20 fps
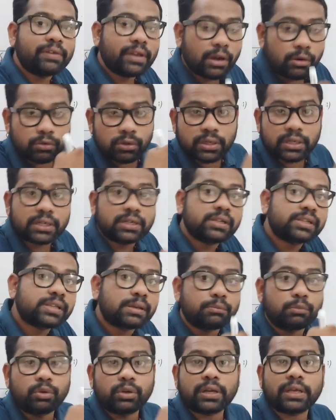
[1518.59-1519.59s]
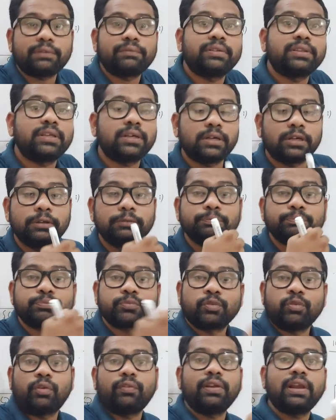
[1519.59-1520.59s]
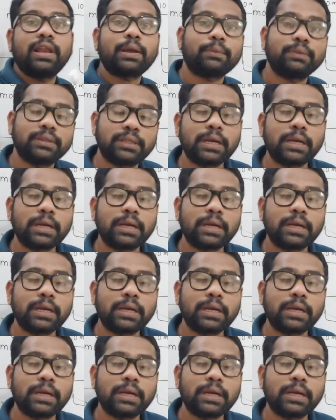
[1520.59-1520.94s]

We have to run some more time with the what will happen